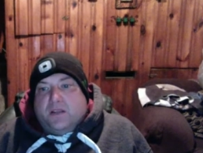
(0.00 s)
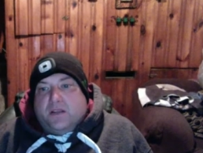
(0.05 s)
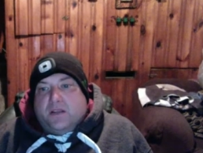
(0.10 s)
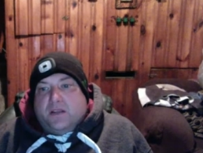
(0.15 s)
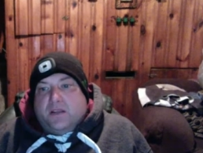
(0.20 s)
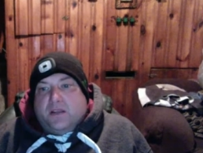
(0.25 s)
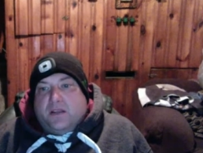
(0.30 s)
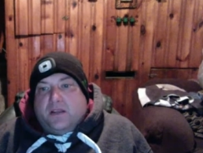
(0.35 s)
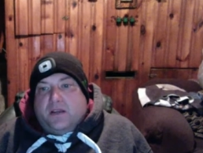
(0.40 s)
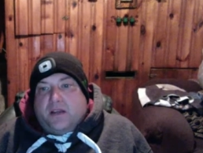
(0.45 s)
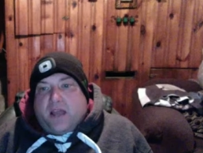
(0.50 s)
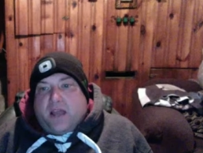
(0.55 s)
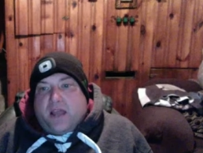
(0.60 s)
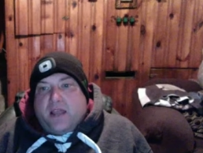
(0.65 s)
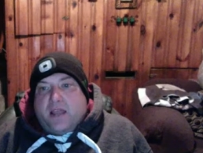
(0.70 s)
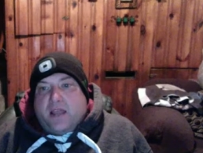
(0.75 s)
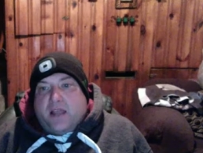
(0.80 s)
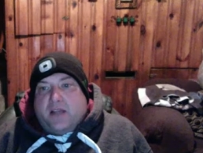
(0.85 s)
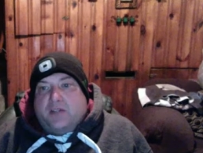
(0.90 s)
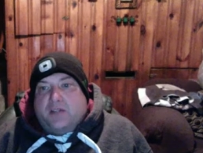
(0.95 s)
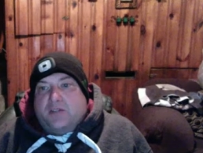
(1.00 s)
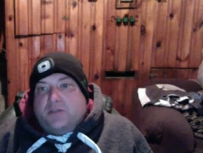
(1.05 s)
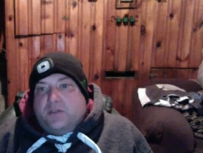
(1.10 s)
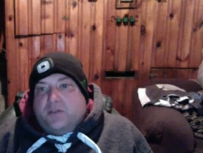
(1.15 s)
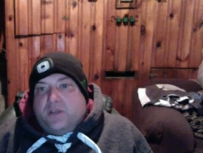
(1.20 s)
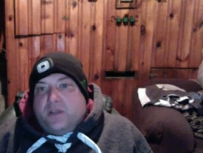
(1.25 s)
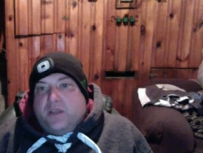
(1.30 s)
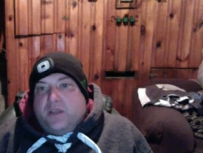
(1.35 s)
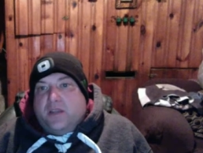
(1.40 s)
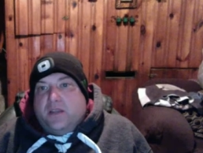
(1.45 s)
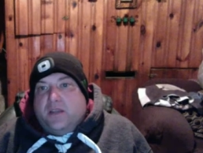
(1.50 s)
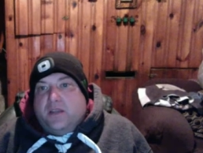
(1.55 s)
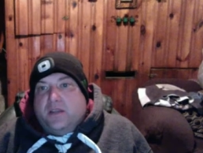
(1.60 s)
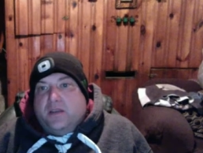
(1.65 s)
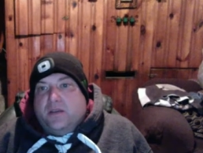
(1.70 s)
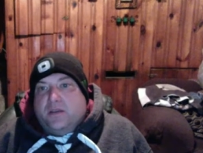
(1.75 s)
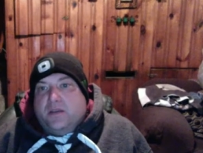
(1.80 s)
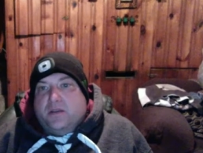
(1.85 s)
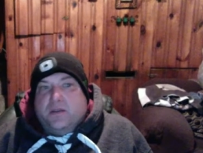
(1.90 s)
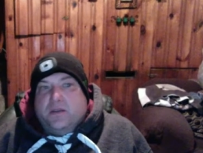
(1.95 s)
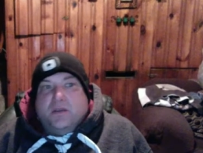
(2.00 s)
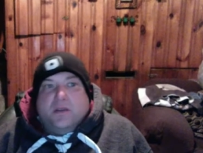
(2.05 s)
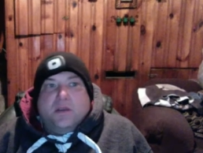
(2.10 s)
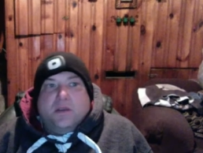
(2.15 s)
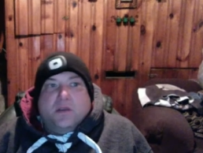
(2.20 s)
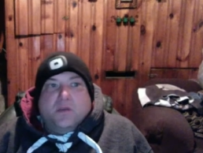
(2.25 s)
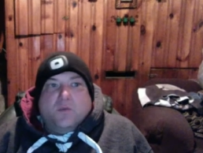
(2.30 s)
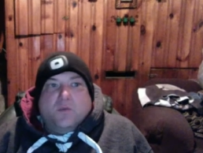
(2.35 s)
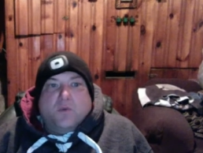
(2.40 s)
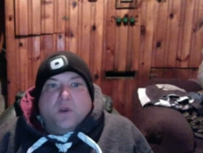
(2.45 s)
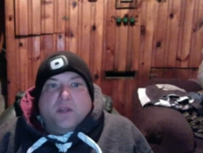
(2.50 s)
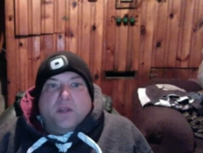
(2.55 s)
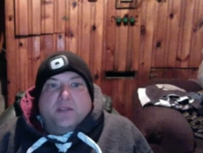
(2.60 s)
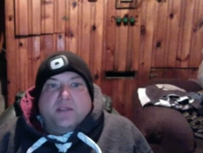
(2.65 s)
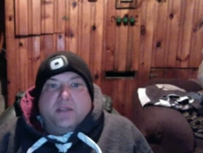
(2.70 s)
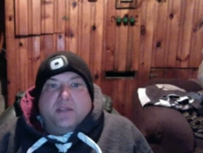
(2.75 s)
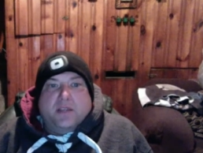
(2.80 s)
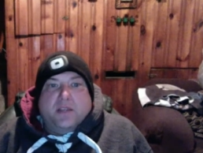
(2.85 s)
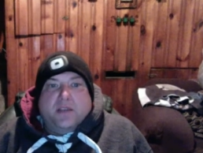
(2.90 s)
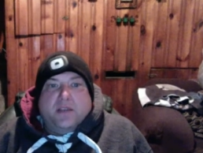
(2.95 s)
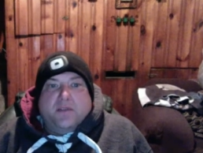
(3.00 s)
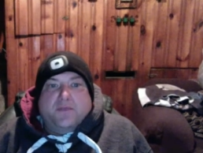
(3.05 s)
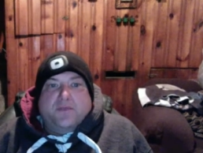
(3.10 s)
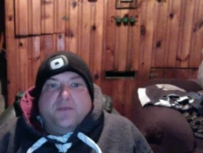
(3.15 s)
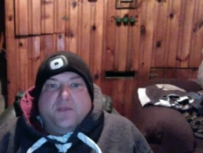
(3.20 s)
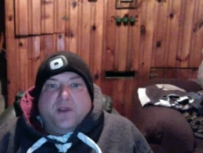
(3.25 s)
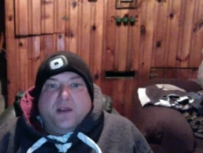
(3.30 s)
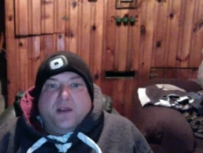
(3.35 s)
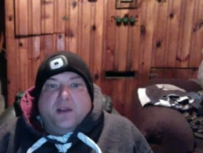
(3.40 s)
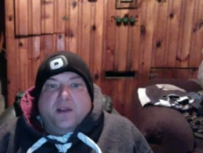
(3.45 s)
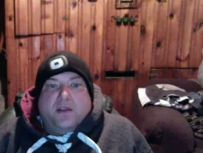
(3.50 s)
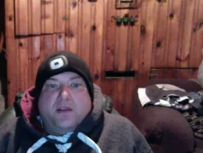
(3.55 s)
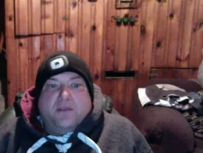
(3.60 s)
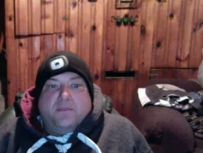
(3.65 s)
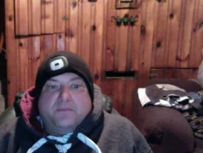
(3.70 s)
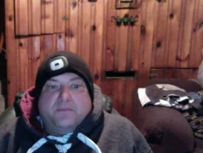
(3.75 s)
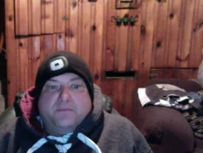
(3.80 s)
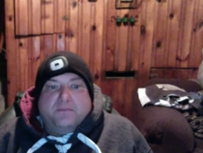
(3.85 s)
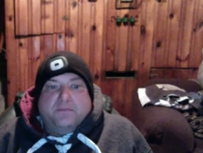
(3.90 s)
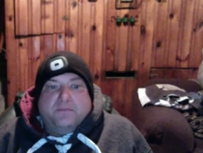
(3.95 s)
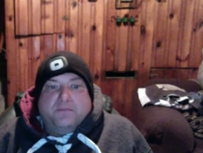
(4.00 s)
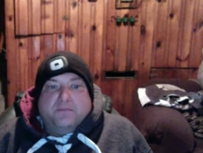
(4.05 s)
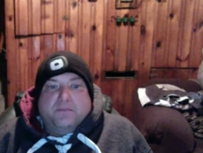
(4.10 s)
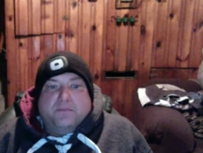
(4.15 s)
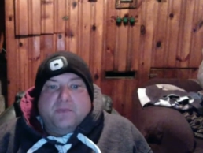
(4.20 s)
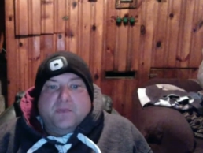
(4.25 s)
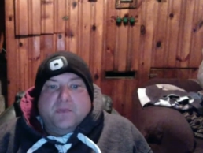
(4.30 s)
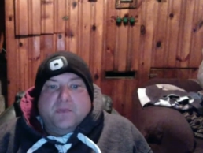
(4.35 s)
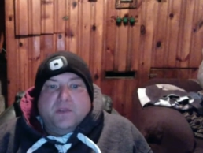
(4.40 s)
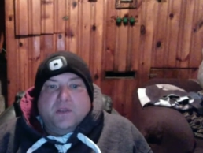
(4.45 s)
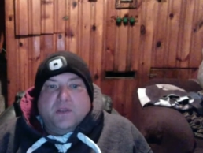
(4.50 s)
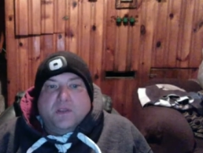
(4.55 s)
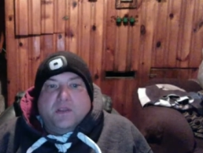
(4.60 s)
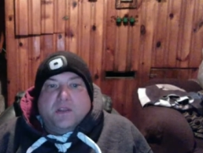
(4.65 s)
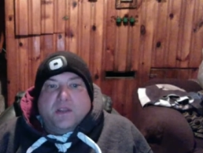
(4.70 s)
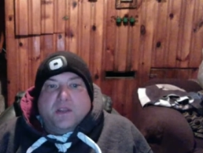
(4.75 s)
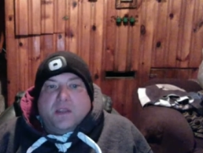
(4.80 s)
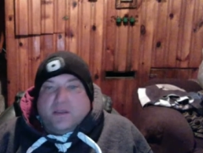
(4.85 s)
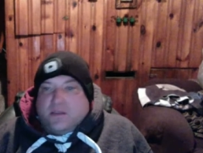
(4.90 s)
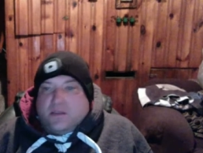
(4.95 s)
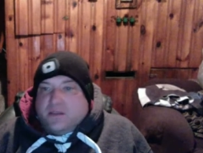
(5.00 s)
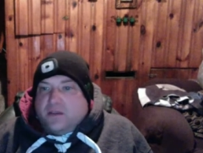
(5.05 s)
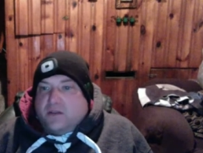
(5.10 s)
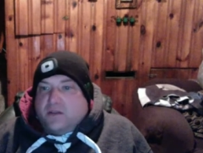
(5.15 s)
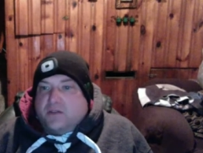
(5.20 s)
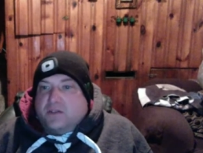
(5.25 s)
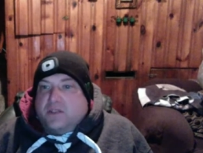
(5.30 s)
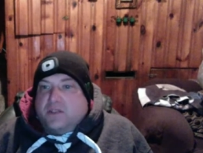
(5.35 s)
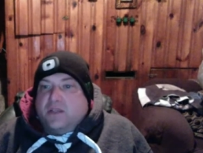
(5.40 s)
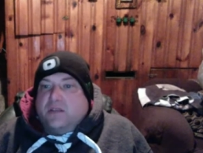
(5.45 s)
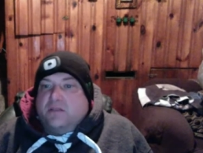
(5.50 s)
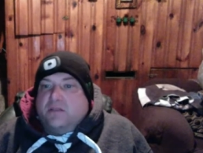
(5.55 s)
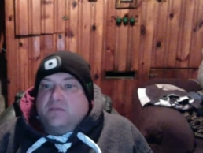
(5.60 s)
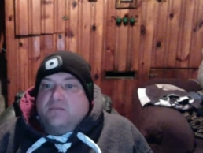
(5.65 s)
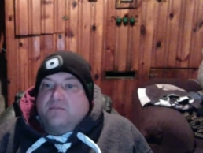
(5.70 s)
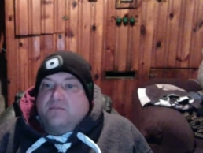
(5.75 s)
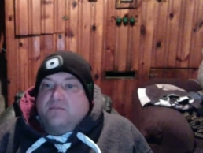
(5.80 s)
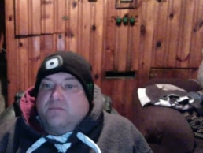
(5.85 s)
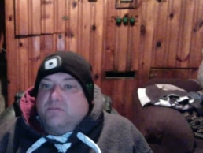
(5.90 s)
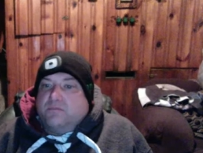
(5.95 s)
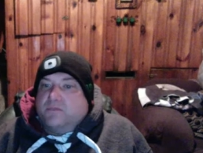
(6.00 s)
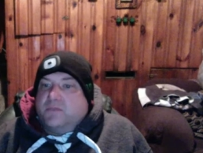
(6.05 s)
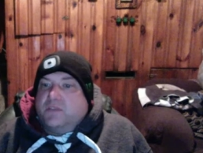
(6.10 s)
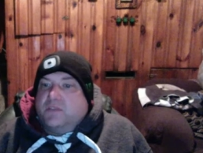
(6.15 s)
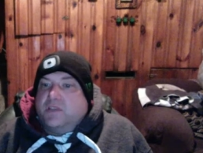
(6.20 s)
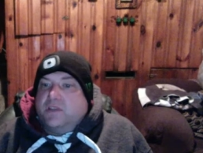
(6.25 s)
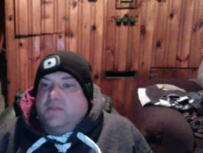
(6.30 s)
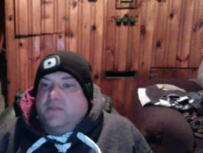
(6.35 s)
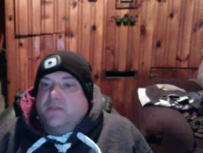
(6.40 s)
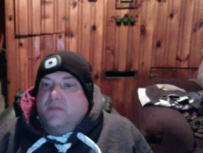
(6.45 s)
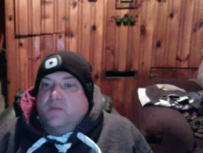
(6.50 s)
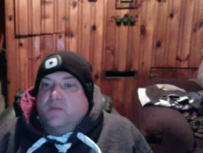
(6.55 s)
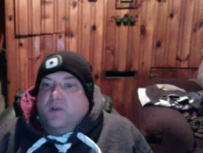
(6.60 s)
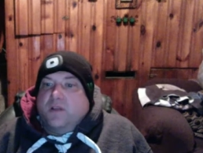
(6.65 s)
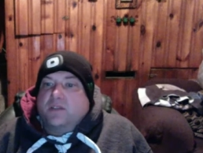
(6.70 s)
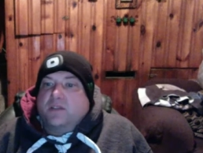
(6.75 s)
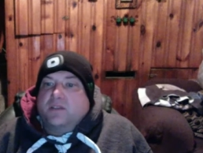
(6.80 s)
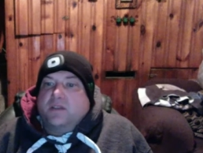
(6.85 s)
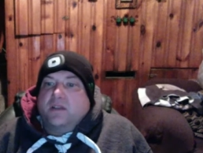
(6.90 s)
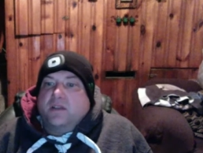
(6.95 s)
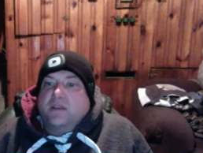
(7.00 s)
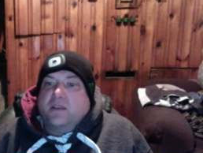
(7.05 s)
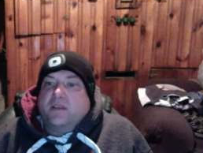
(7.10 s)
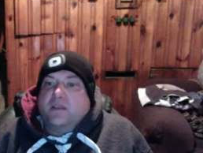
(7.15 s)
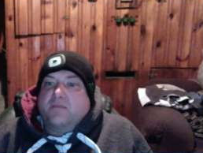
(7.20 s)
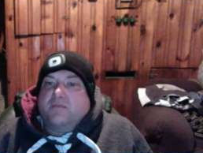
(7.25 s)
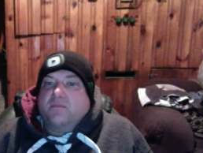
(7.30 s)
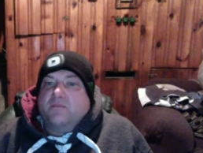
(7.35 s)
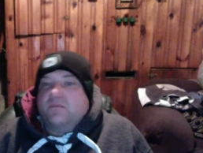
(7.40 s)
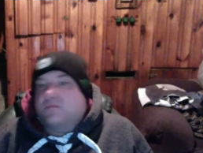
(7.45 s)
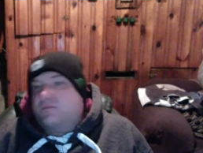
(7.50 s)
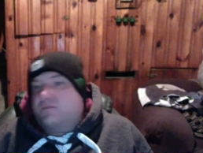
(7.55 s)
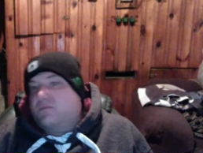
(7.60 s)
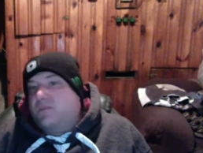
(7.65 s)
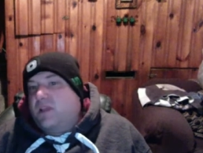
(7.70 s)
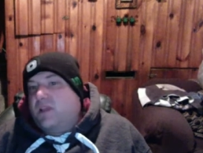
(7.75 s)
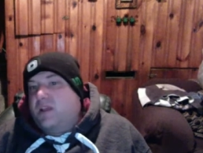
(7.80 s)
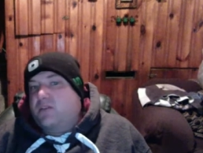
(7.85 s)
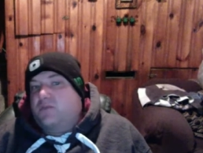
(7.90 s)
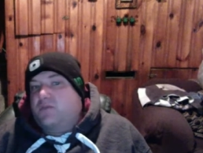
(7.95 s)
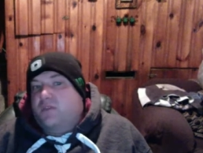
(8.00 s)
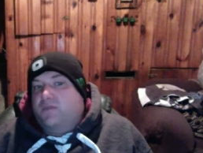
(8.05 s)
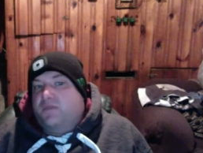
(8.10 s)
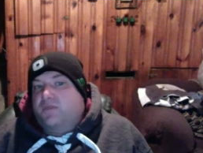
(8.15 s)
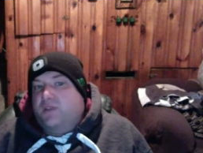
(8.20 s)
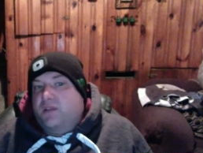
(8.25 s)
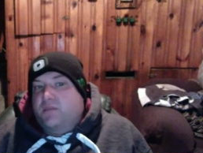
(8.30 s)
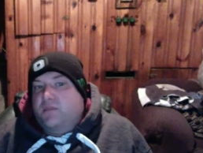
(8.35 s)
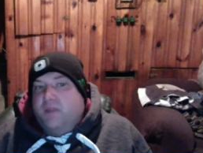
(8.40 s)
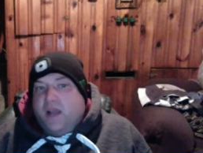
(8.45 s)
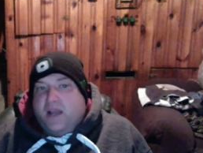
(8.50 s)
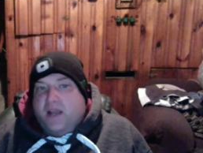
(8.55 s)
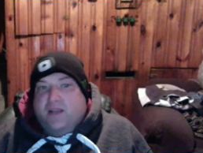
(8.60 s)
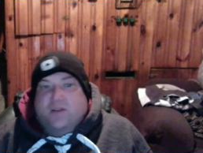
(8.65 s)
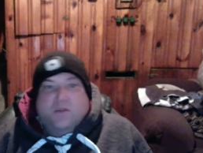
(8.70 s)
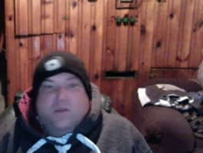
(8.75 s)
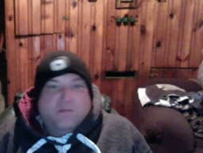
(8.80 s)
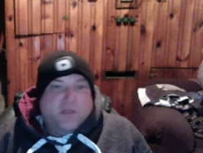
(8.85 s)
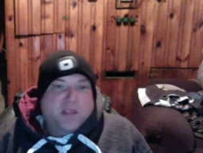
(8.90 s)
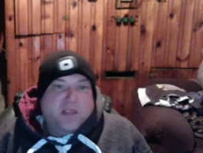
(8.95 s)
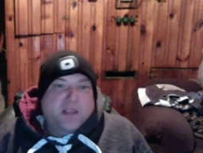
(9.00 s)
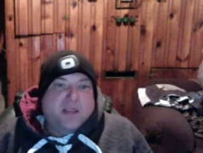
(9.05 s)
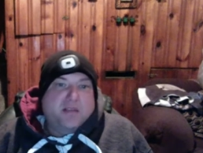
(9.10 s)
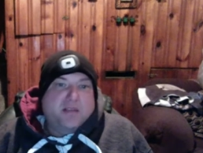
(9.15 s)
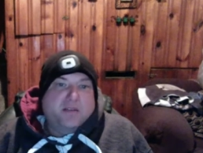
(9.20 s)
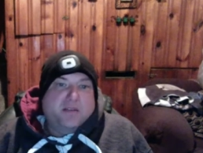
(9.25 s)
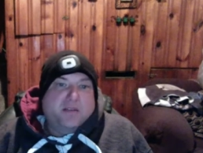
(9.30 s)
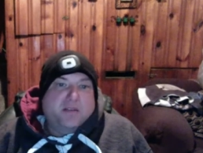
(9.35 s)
and I actually want to see if you know see if he wants to head to a flea market with me,